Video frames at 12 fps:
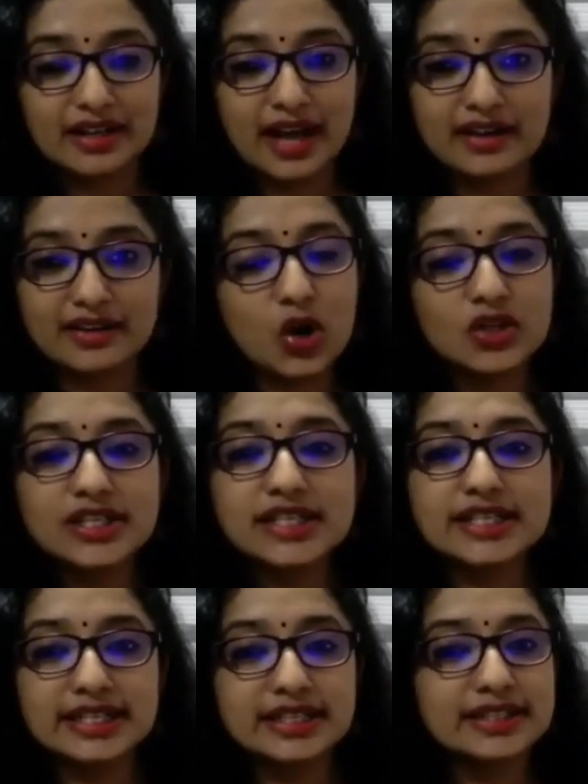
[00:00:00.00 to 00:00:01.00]
that not a
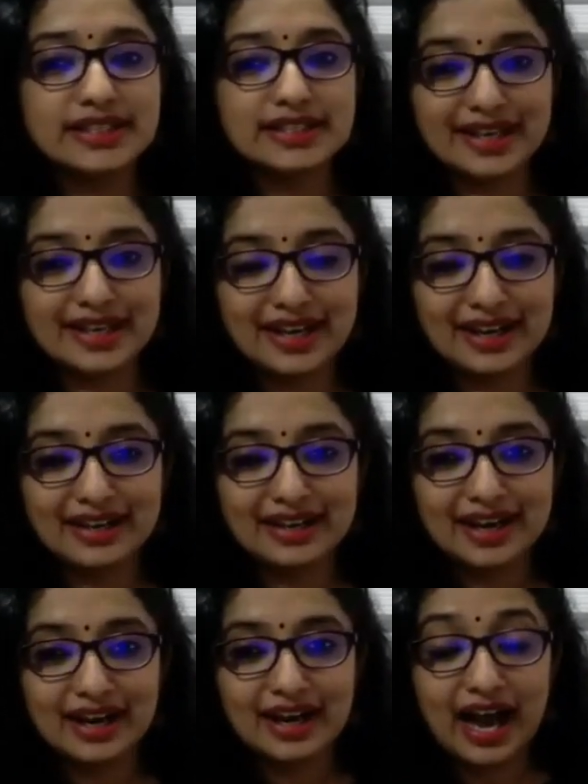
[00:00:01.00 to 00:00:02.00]
single day
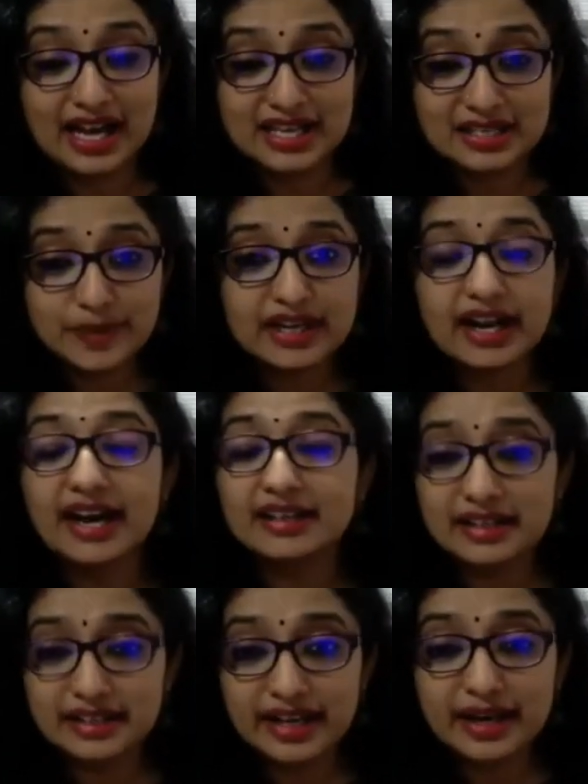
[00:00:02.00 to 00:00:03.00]
has been
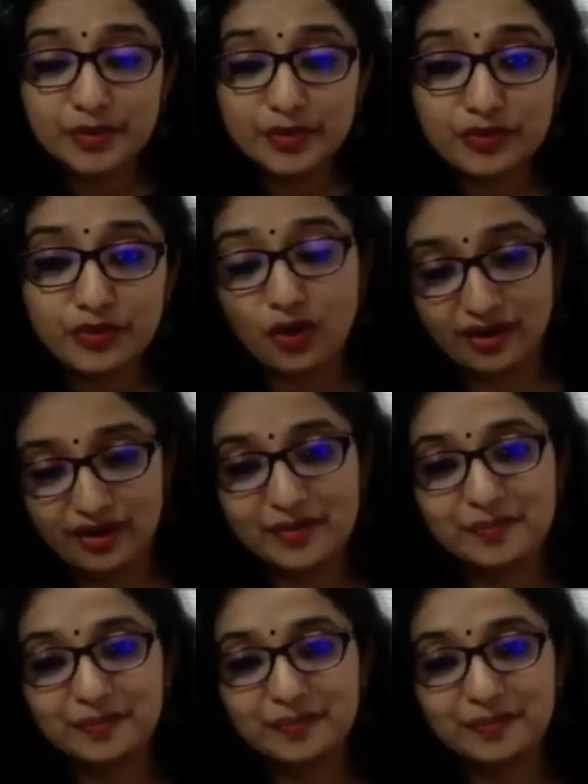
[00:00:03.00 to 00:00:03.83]
like the day before.